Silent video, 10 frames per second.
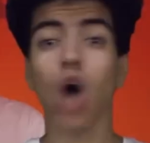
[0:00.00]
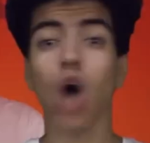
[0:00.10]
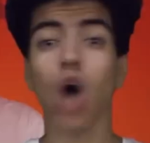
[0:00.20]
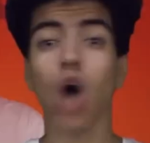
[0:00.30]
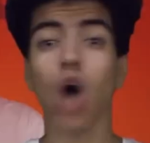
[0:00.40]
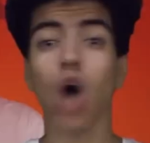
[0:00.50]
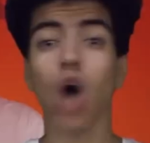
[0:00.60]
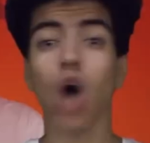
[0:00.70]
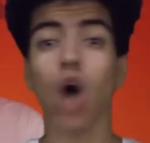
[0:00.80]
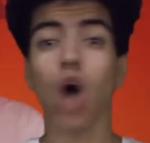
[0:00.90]

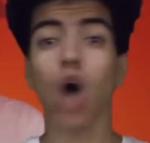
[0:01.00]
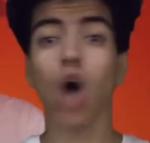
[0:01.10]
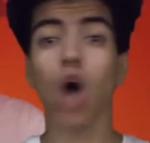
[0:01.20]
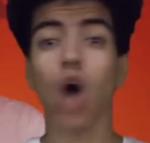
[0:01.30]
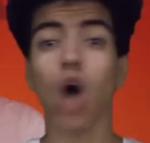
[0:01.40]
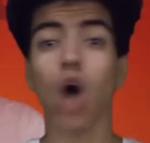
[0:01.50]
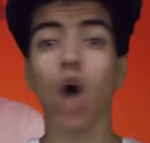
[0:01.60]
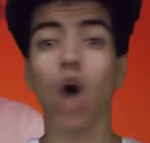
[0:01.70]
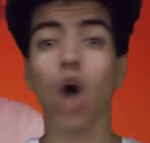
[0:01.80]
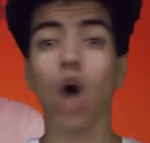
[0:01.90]

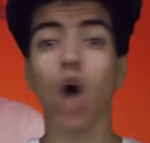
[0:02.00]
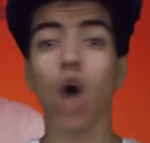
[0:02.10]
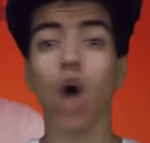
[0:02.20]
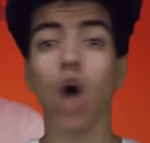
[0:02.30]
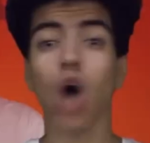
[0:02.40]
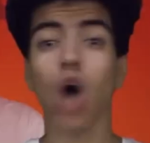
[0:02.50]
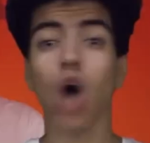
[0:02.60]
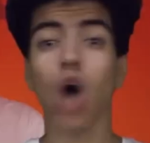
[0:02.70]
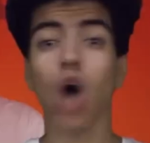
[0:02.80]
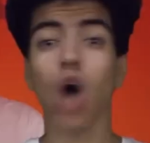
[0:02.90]

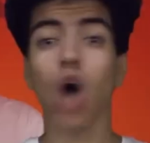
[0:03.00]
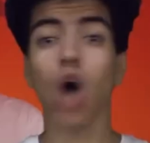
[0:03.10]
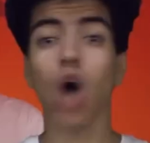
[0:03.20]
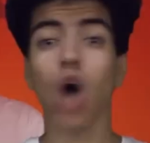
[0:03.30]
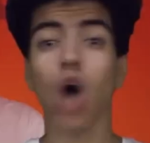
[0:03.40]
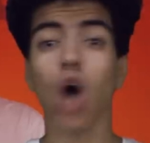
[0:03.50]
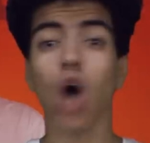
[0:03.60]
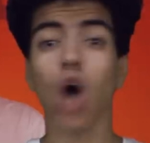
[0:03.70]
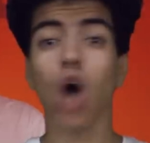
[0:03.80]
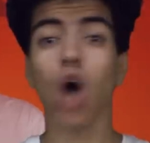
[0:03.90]

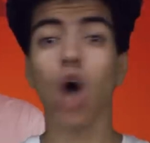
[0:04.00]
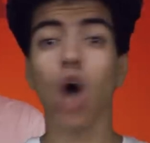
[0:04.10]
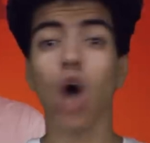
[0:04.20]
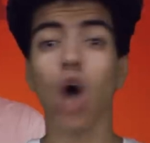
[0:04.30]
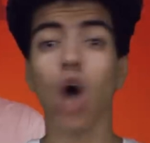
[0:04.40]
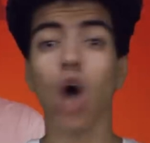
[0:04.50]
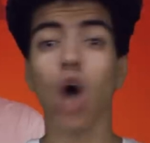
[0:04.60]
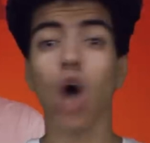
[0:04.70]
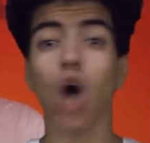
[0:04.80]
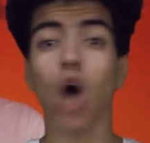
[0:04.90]

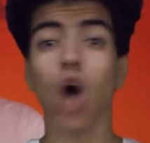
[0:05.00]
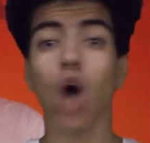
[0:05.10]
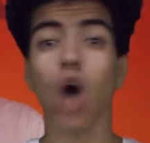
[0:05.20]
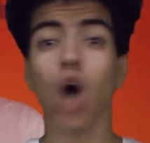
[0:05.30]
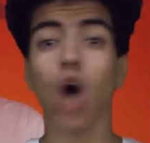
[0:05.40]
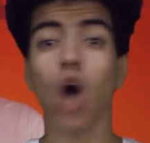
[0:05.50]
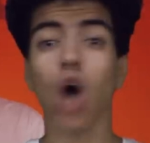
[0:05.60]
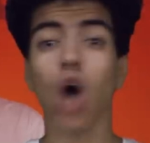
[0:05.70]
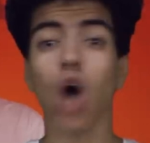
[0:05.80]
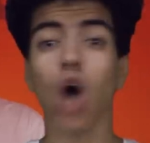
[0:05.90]

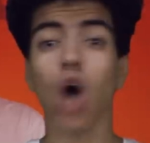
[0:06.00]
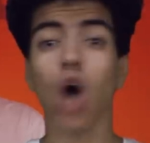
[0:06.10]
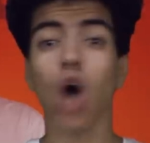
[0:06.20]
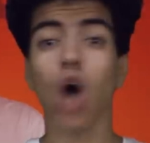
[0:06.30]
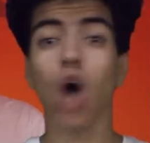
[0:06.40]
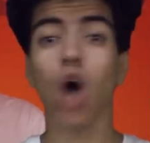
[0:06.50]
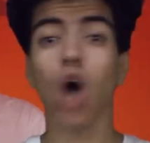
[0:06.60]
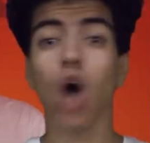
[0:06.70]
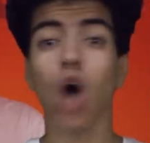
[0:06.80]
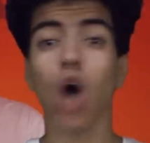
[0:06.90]

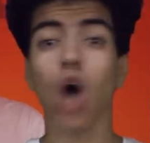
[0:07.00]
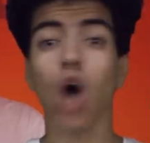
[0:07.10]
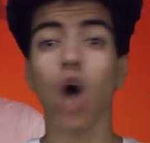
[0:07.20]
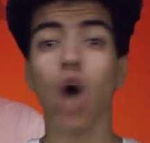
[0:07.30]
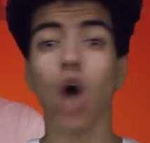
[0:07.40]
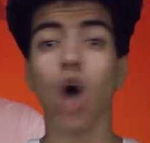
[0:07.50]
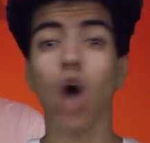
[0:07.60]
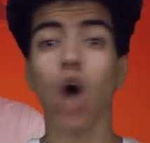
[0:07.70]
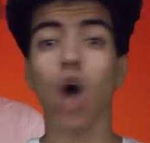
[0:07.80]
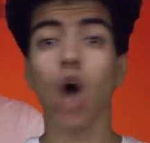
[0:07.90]
(silent)